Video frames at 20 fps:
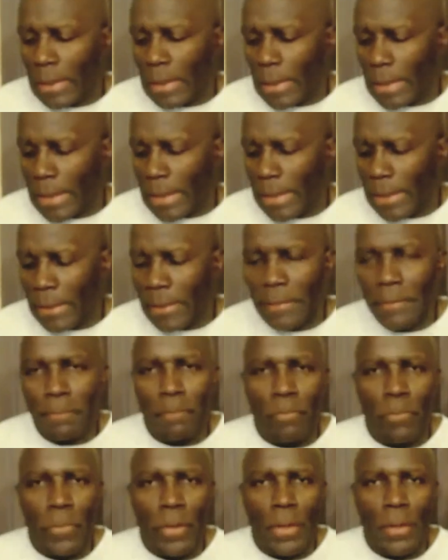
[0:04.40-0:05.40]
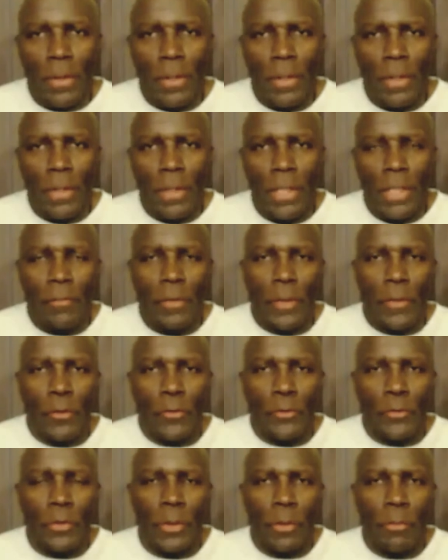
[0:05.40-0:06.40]
I have an
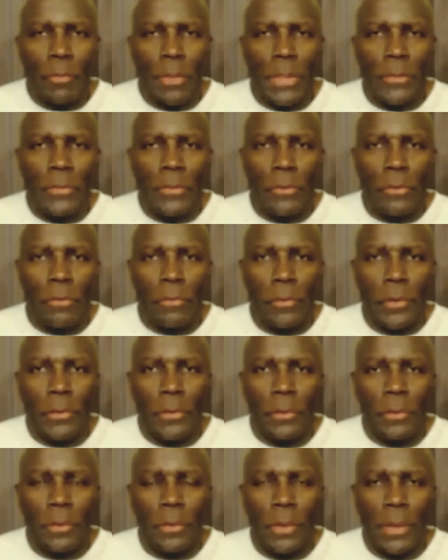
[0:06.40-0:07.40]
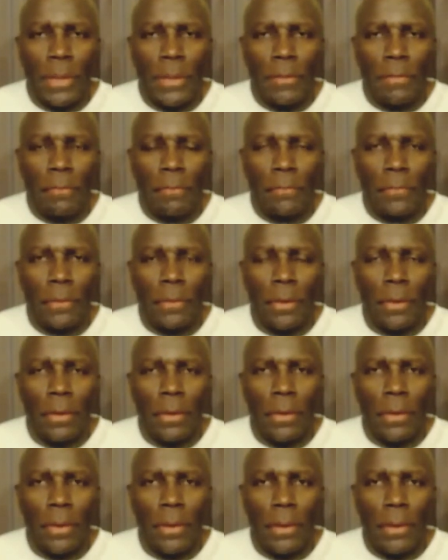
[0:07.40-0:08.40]
interesting message for you today.
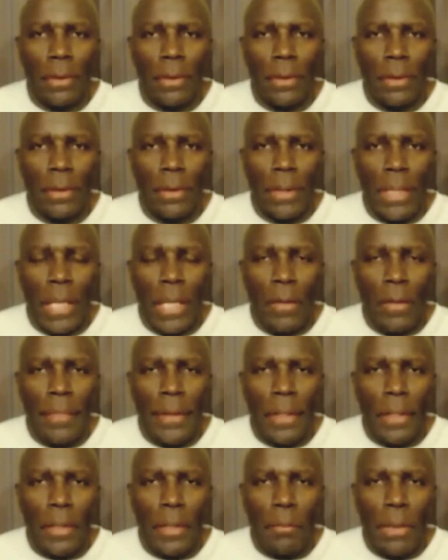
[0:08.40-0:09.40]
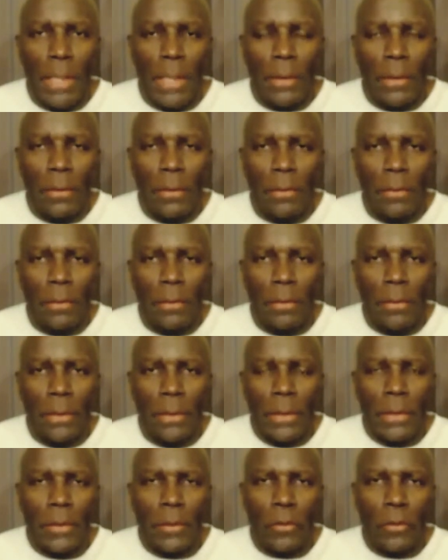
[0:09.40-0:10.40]
I was thinking about it,
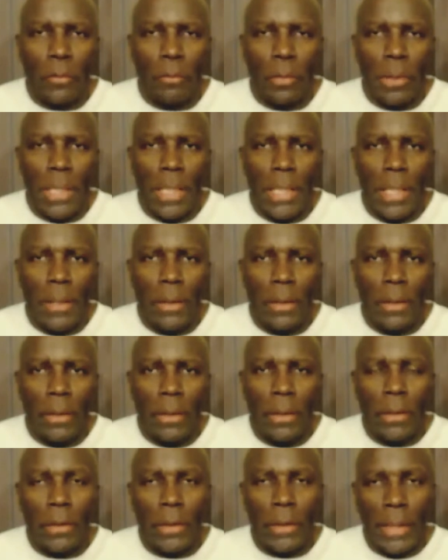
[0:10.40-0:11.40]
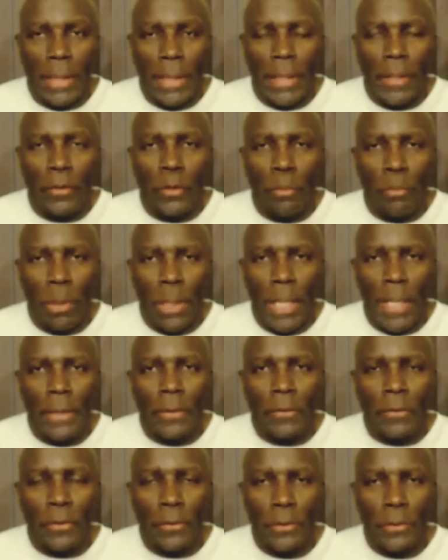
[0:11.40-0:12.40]
and It can apply
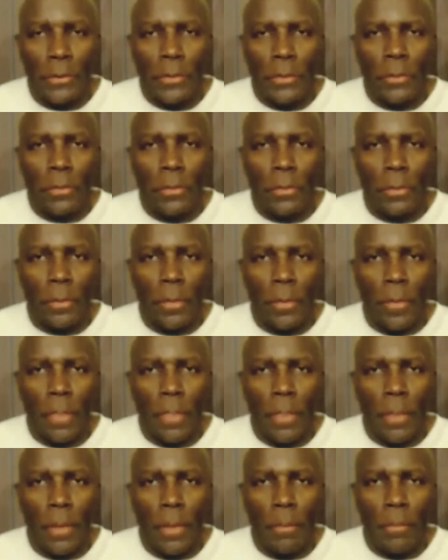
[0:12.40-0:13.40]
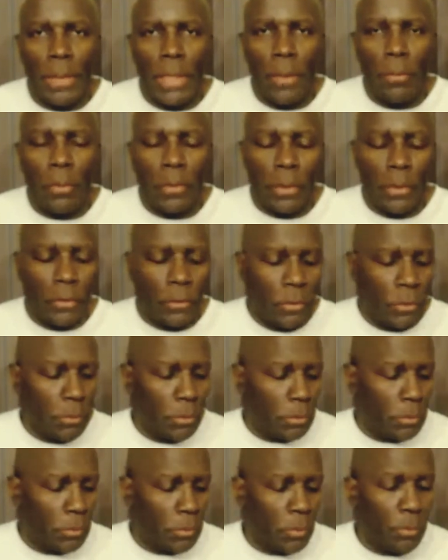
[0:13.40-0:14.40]
to you, but I want to
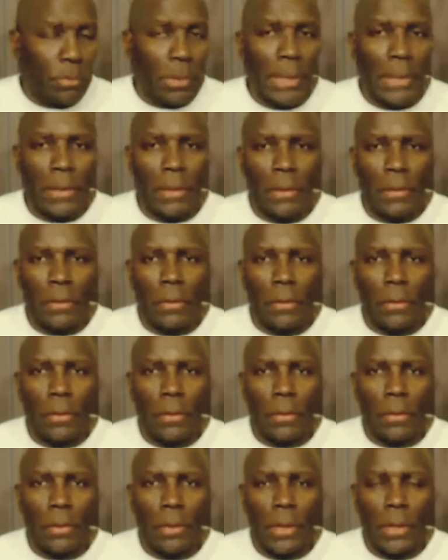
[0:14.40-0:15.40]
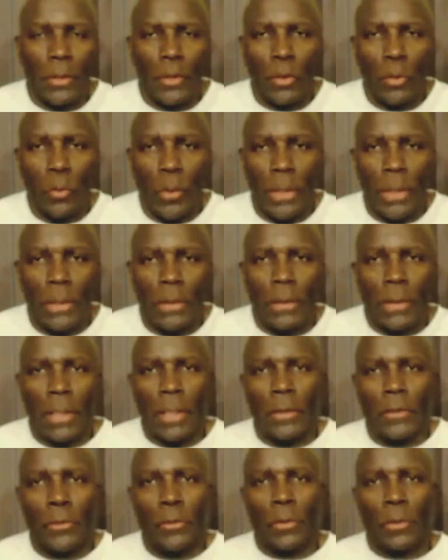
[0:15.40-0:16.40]
explain it in a way
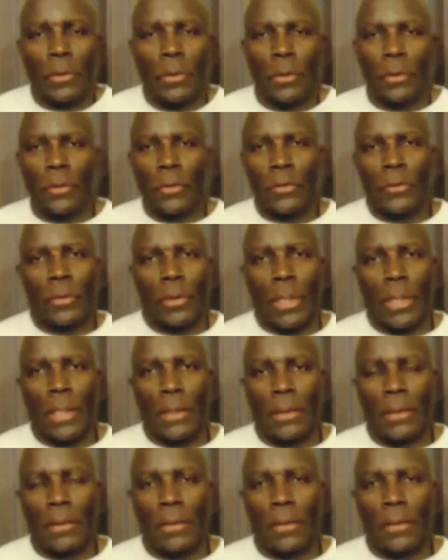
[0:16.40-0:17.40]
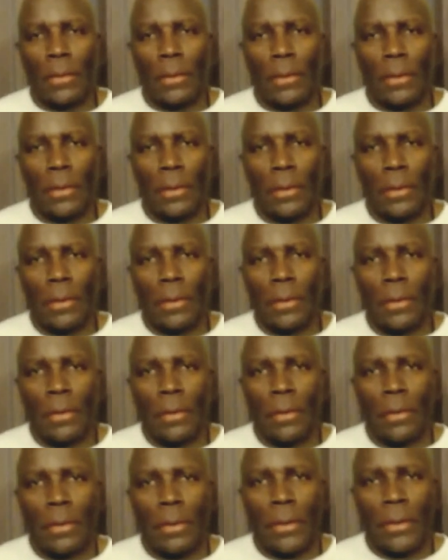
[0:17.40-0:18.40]
that you can understand it
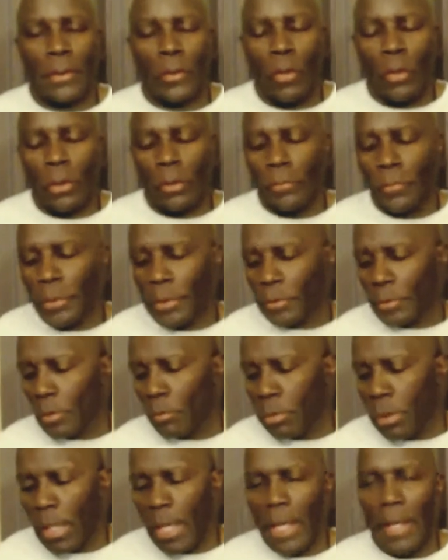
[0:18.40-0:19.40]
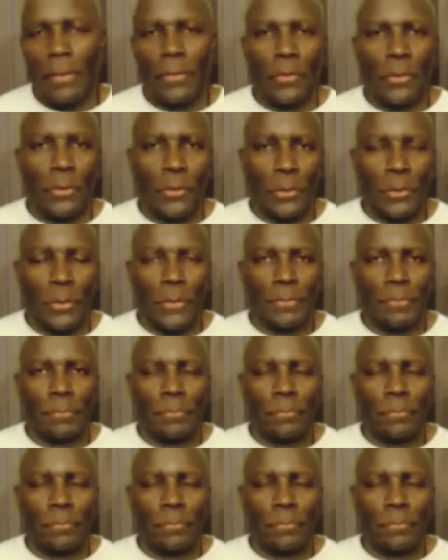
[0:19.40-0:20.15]
in order for it to apply to you.